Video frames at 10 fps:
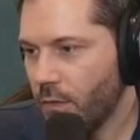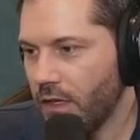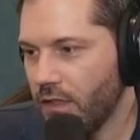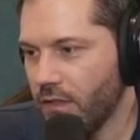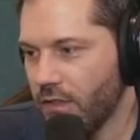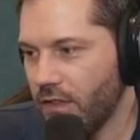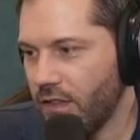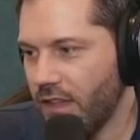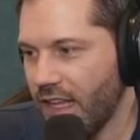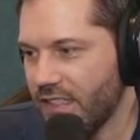Well,
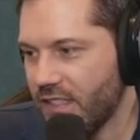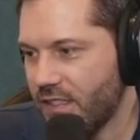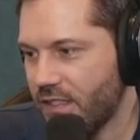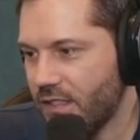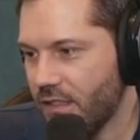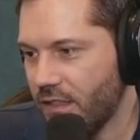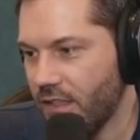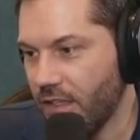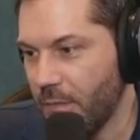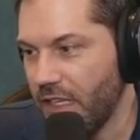that's
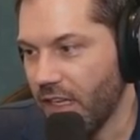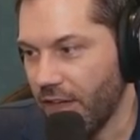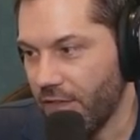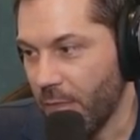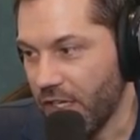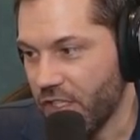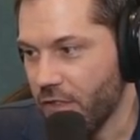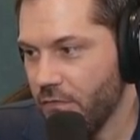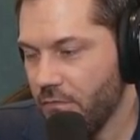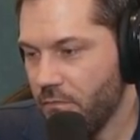the midnight dimension.